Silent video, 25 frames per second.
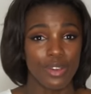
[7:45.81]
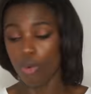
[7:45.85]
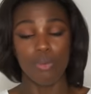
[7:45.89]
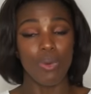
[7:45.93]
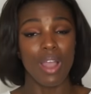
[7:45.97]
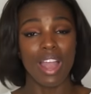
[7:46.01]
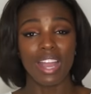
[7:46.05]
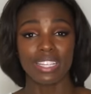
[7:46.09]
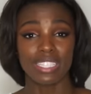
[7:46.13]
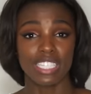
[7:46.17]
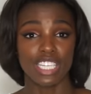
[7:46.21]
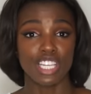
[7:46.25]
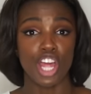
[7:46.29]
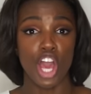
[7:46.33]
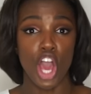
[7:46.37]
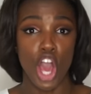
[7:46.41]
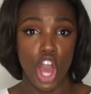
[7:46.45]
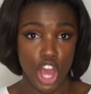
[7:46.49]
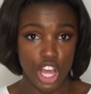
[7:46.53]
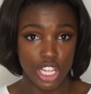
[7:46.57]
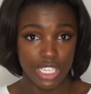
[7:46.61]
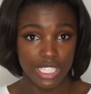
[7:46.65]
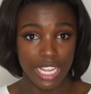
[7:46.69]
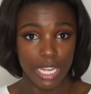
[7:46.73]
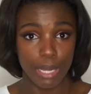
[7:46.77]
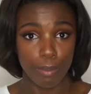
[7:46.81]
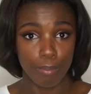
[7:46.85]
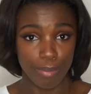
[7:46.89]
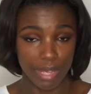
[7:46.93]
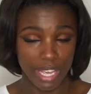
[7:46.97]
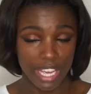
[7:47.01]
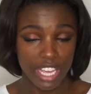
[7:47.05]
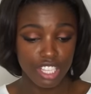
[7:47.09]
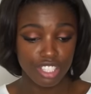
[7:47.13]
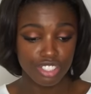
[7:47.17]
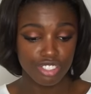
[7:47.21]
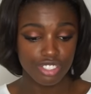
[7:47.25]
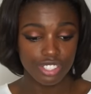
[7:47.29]
Waxing hurts like a
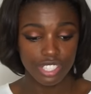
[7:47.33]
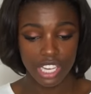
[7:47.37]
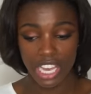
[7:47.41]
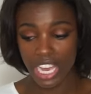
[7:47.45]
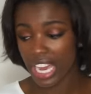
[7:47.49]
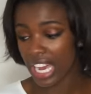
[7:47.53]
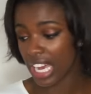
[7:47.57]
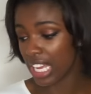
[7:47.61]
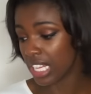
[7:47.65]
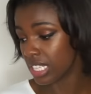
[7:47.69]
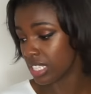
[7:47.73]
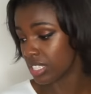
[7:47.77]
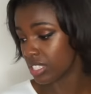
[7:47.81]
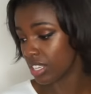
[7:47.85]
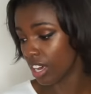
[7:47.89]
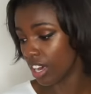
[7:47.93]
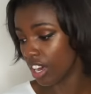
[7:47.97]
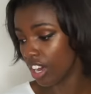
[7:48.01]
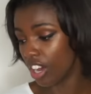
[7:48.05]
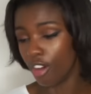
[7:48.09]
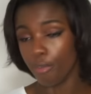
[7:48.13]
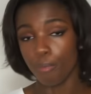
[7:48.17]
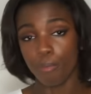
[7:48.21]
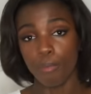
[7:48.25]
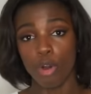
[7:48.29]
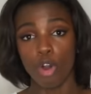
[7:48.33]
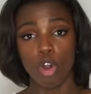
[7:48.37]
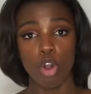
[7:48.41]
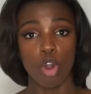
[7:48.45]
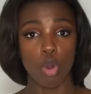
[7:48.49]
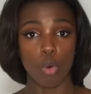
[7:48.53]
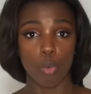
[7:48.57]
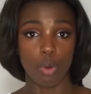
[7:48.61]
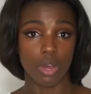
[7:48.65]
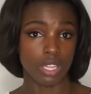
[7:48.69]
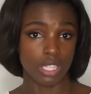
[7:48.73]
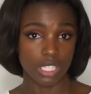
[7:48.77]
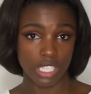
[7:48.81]
bitch. And um,
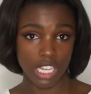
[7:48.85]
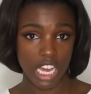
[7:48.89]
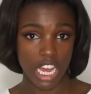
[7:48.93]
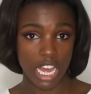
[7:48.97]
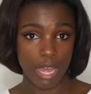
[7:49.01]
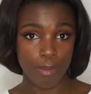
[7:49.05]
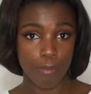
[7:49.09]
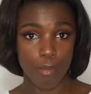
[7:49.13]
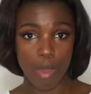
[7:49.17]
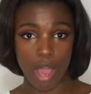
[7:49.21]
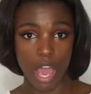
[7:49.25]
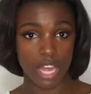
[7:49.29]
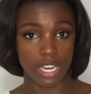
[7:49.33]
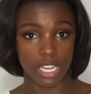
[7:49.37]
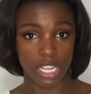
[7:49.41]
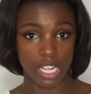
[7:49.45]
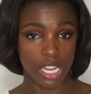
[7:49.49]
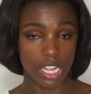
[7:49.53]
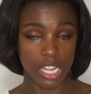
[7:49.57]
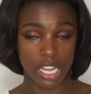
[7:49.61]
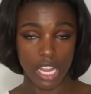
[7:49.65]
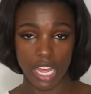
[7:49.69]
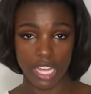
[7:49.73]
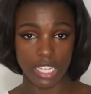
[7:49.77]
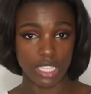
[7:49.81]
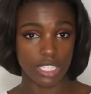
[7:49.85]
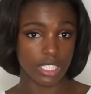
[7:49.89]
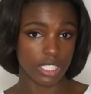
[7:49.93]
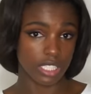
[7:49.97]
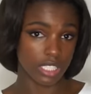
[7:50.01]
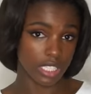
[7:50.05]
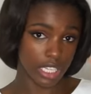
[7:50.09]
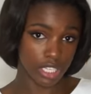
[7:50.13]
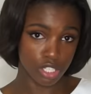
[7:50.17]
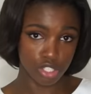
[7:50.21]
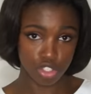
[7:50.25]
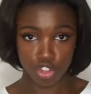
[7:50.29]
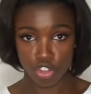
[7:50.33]
one time I nearly like
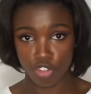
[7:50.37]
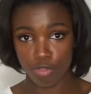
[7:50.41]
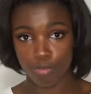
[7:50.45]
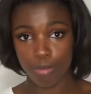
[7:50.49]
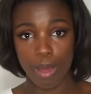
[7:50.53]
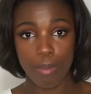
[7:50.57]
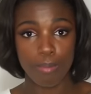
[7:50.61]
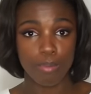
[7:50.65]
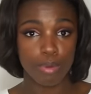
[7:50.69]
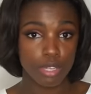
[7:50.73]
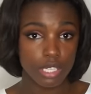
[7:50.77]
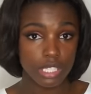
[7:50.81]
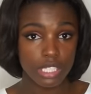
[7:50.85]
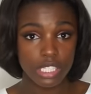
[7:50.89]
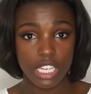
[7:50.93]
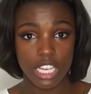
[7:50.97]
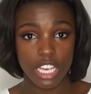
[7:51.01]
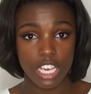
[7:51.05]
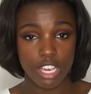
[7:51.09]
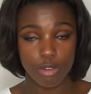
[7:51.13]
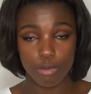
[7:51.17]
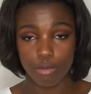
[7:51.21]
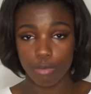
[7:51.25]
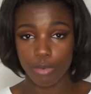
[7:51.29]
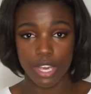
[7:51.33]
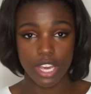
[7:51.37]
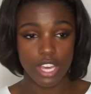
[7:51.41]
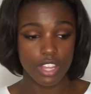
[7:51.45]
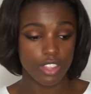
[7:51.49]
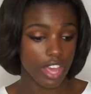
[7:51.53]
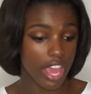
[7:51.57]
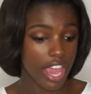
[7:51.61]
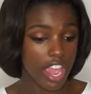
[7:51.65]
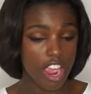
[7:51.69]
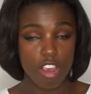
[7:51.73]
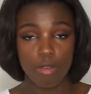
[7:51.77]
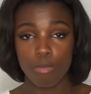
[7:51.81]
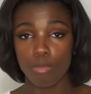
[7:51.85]
singed off my pussy with
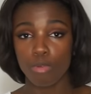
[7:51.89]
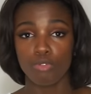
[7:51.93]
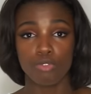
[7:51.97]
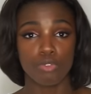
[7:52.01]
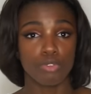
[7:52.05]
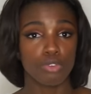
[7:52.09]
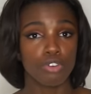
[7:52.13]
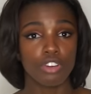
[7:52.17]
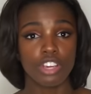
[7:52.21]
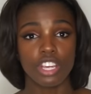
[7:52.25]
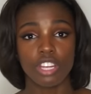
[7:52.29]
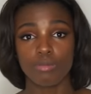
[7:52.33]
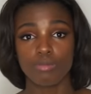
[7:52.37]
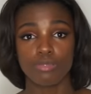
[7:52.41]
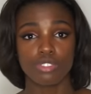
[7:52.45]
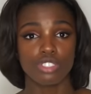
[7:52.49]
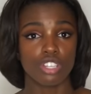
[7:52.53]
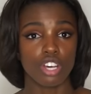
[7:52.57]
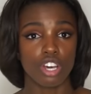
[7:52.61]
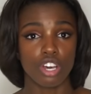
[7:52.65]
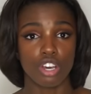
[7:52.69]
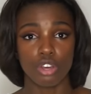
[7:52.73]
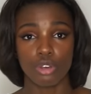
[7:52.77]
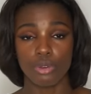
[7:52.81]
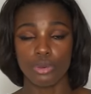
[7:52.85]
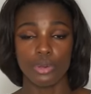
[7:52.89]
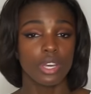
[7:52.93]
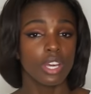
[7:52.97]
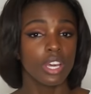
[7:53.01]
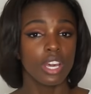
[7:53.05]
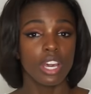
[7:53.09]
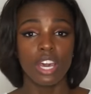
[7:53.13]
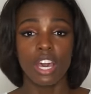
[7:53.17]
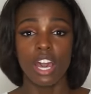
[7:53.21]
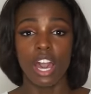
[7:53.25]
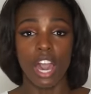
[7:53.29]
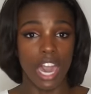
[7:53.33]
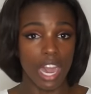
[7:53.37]
hair removal cream. So
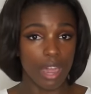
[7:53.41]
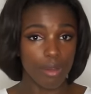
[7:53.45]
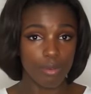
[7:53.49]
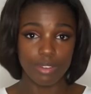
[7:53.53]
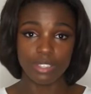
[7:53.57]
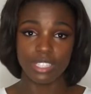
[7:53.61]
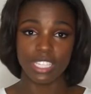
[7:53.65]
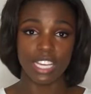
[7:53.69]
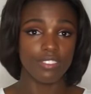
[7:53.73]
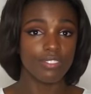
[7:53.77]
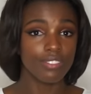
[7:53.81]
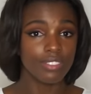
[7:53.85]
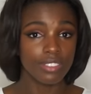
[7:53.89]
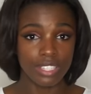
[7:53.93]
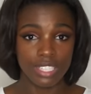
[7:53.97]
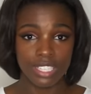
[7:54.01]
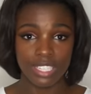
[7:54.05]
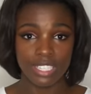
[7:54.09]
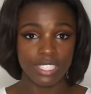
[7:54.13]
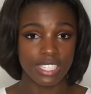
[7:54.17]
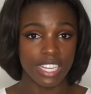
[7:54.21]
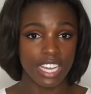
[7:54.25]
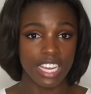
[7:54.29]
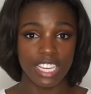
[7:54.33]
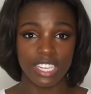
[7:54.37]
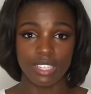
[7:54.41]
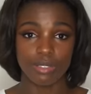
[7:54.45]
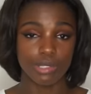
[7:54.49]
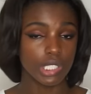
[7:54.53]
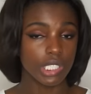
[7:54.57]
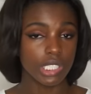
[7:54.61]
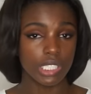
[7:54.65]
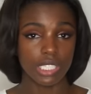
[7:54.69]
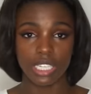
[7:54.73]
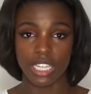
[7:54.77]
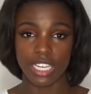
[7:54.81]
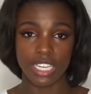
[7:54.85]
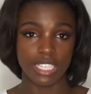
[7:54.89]
I would definitely say
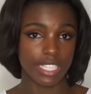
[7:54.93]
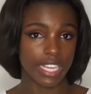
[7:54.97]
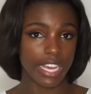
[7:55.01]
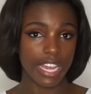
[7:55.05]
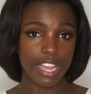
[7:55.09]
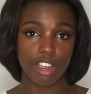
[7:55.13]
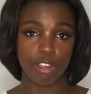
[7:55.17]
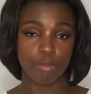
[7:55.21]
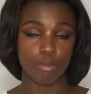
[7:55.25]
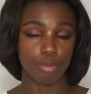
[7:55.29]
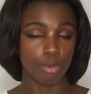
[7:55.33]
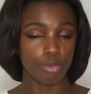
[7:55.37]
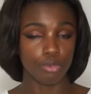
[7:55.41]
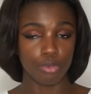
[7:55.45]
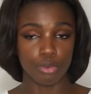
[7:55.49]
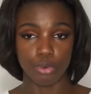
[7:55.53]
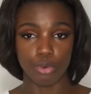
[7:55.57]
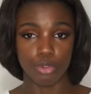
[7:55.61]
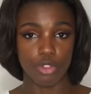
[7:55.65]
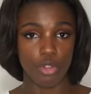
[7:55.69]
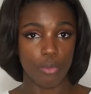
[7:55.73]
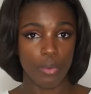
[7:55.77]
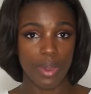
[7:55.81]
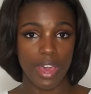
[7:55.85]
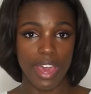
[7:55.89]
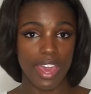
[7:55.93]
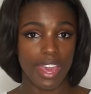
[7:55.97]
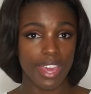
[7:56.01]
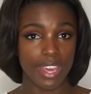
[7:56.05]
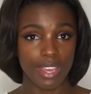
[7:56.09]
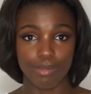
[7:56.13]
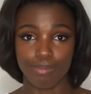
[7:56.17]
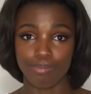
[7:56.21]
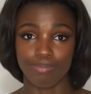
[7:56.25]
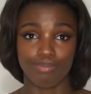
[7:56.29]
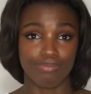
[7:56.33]
just laser hair removal all the way.